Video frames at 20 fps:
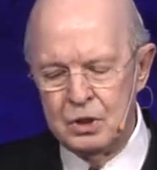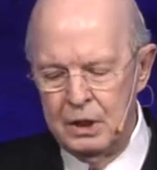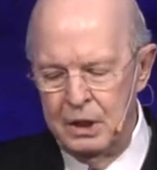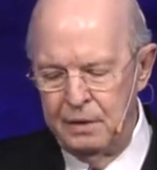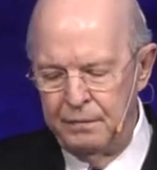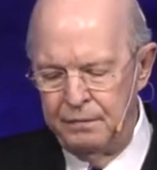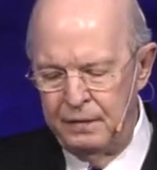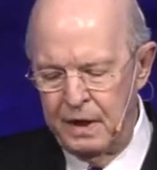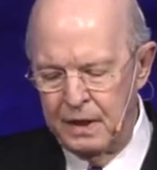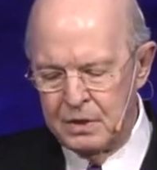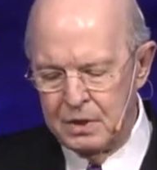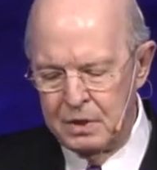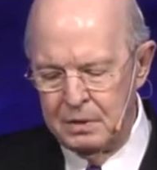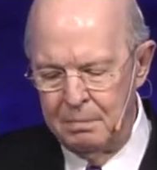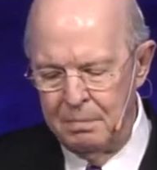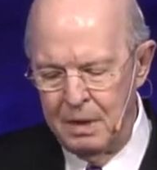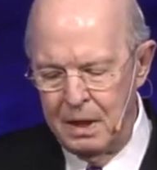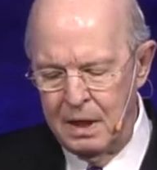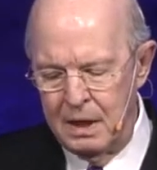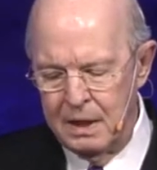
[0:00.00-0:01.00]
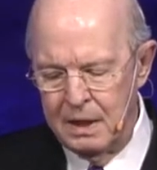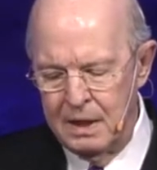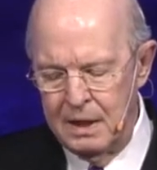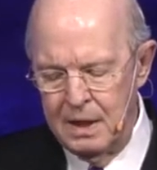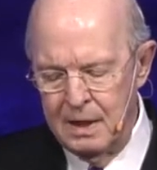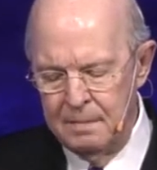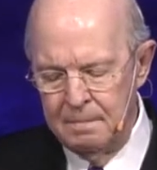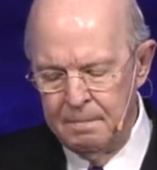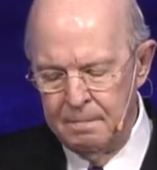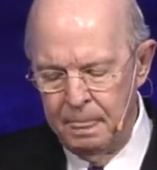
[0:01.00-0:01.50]
Sin affects the
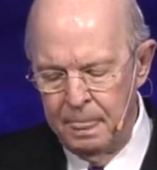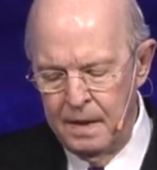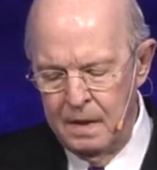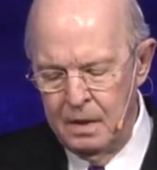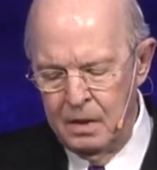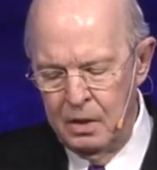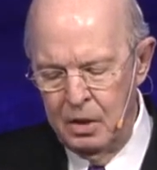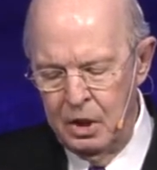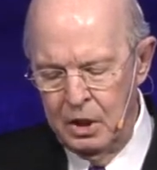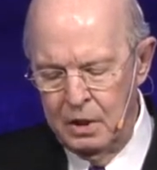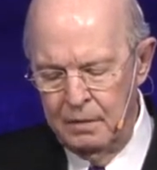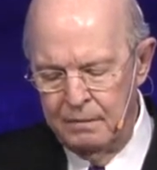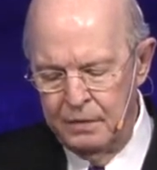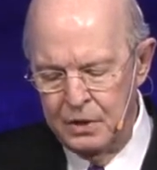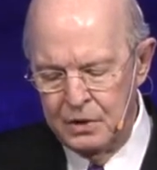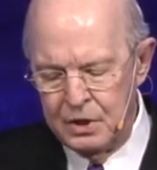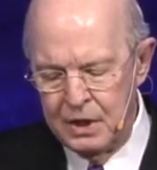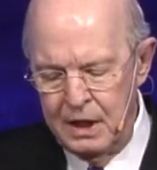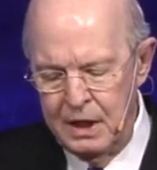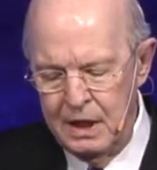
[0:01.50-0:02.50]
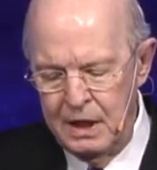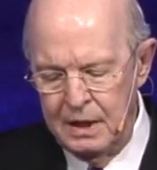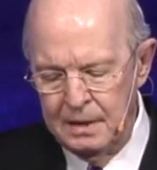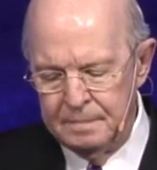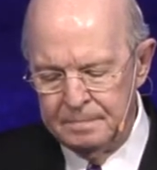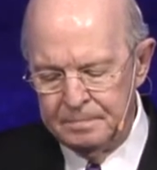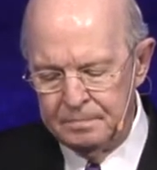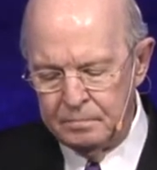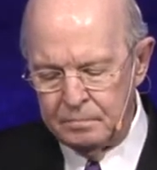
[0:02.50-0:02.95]
body. Look at verse 8.